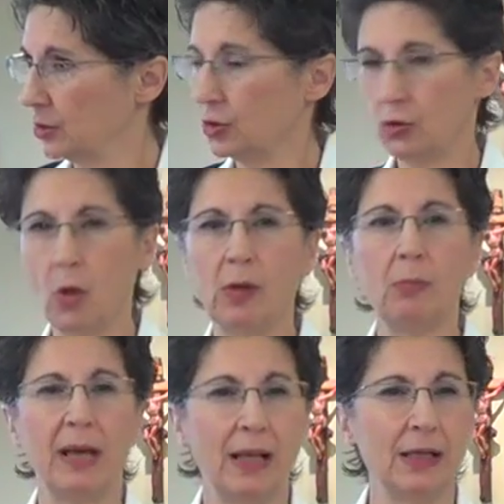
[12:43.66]
Do you know what a
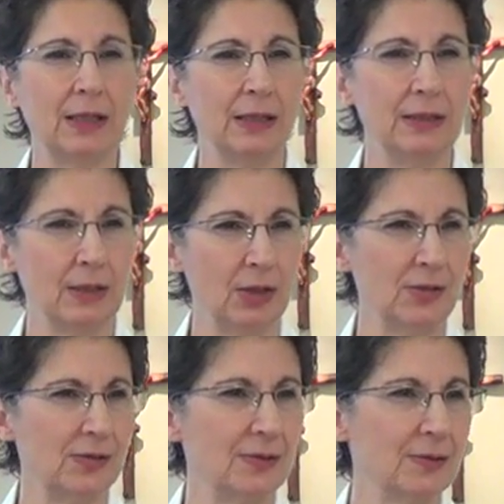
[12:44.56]
pelican
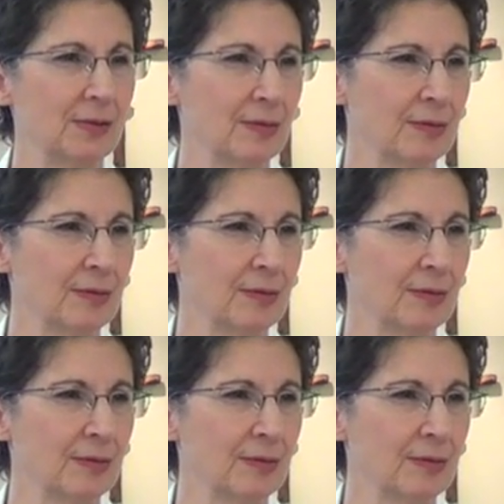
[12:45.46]
does?